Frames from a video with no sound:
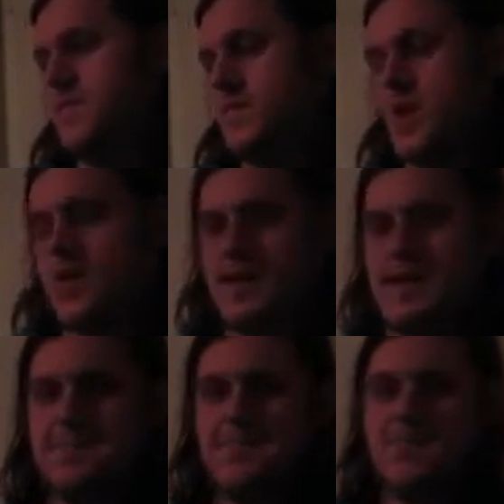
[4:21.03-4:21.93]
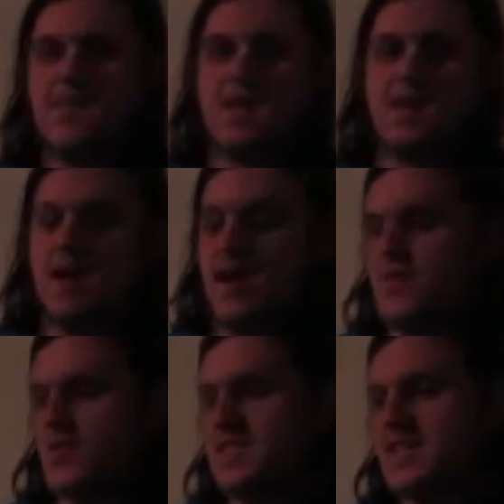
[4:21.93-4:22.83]
Okay.
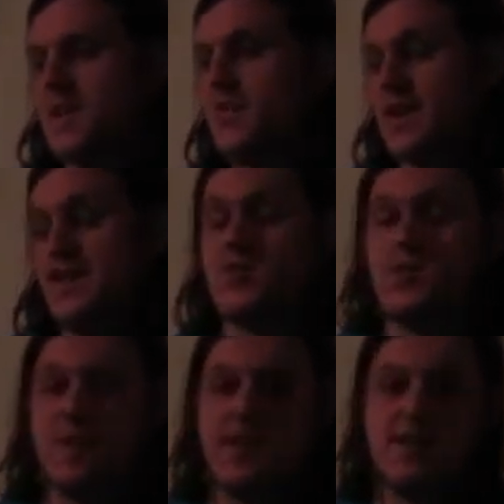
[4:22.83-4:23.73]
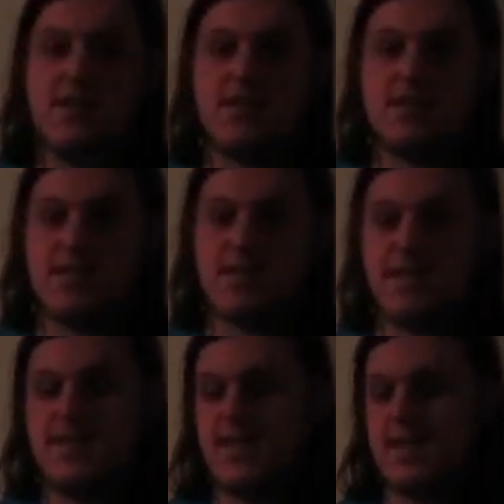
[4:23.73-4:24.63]
For the 10, we're going to have 2 paradiddles
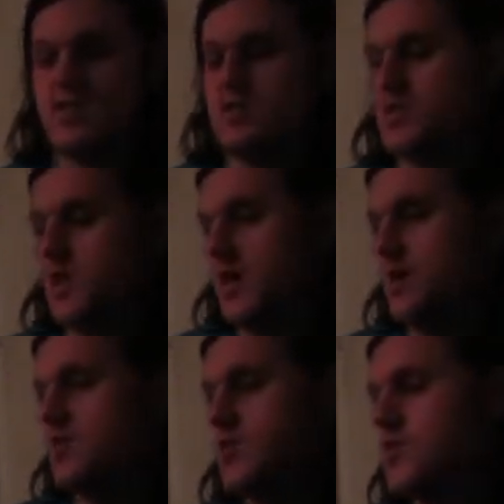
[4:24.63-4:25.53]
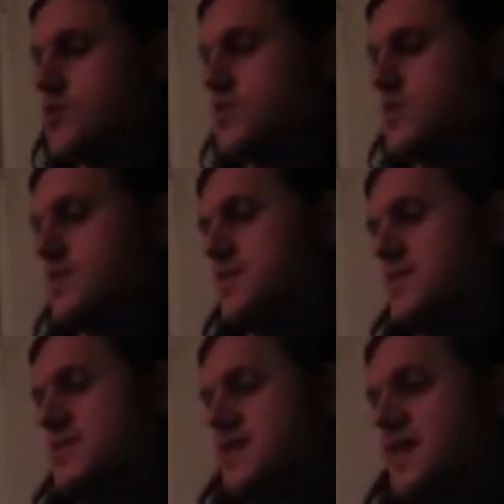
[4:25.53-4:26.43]
and then just 2
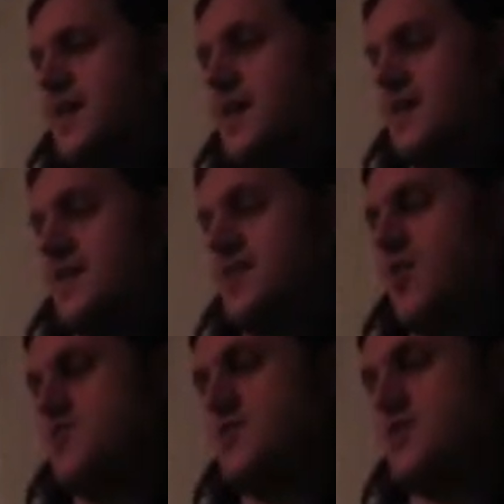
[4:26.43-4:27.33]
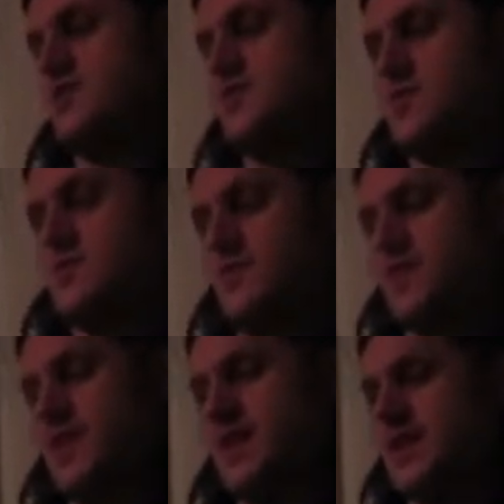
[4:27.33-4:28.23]
alternated strokes to
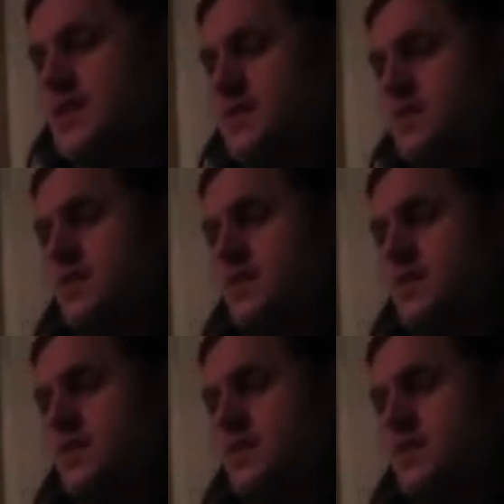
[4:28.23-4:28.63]
fit it in.